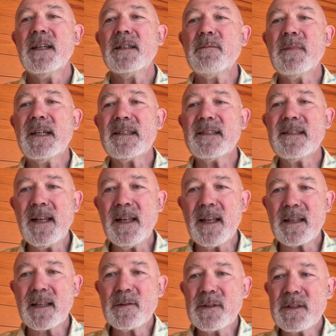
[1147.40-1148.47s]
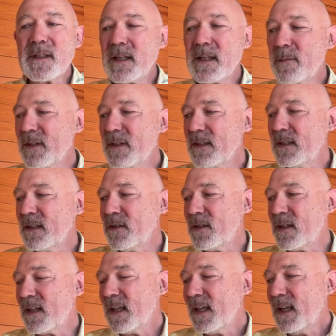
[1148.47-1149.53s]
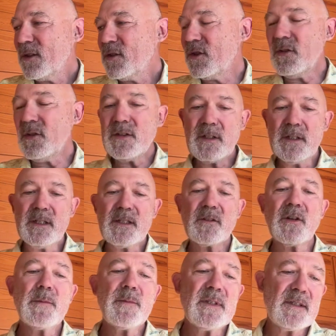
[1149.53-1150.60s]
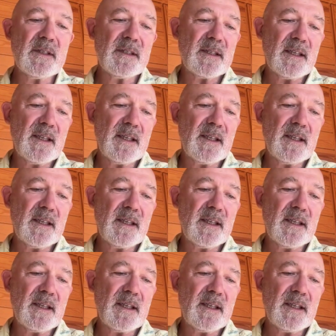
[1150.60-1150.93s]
And Marcela, who was the name of the teacher, she used to describe these as